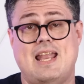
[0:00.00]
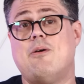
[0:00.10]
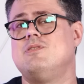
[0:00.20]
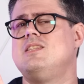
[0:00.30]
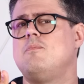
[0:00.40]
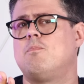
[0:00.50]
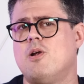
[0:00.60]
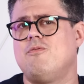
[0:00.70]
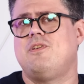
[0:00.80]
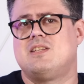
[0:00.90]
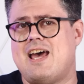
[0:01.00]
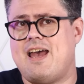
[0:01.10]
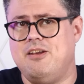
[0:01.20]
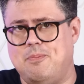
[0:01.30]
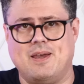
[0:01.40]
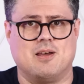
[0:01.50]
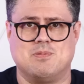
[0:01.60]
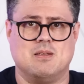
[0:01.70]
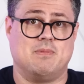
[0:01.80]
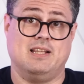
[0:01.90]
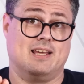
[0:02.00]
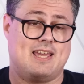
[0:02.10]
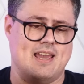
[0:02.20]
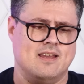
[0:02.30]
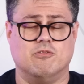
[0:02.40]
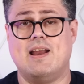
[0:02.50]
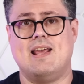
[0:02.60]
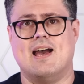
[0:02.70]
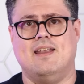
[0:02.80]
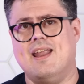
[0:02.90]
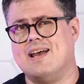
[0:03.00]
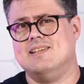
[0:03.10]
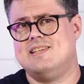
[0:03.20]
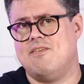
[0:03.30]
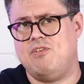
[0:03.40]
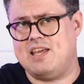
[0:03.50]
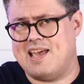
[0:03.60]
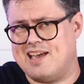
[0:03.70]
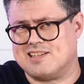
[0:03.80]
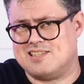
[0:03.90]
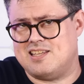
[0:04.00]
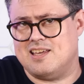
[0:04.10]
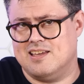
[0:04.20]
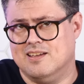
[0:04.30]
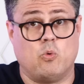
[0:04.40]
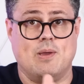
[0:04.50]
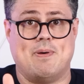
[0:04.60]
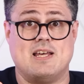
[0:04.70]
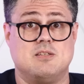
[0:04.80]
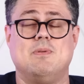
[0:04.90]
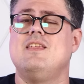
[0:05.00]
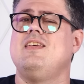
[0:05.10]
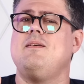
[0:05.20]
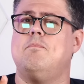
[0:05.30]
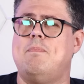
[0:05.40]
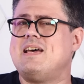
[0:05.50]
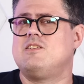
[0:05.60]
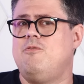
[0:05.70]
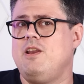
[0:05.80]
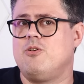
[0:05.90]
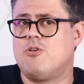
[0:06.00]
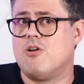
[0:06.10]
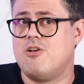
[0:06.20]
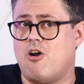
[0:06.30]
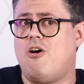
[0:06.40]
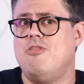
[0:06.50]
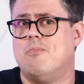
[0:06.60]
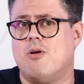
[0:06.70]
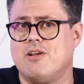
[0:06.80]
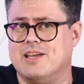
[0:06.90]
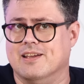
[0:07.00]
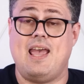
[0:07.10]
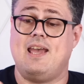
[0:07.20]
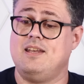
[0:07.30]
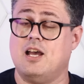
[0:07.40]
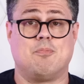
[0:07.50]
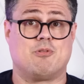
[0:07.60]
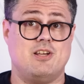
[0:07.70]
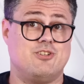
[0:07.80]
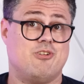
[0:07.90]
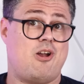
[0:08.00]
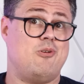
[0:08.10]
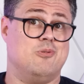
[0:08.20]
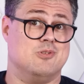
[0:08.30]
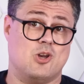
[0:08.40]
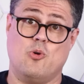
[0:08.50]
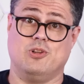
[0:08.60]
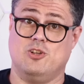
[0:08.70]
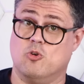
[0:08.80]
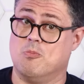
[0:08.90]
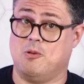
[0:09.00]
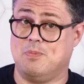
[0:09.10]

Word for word: Now is the perfect time to pick up something like a Radeon 9070 XT, quite possibly the best video card on the market, and upgrade your own totally normal